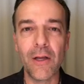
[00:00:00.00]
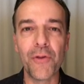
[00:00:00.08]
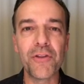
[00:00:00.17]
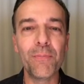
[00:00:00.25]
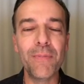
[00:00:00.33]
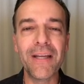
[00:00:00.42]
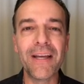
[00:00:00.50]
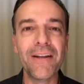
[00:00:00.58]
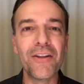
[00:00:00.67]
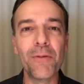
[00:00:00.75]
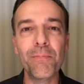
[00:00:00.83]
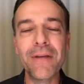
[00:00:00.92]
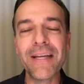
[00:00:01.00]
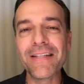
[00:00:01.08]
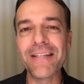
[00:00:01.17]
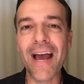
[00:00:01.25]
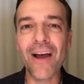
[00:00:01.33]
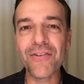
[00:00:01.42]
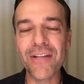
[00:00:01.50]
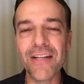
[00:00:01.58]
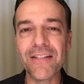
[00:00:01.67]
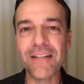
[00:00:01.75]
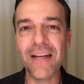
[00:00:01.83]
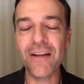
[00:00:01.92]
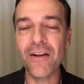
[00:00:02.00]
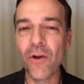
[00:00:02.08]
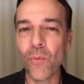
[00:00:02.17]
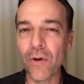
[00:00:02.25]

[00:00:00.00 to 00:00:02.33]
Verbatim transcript: Now, with there being another big down day today,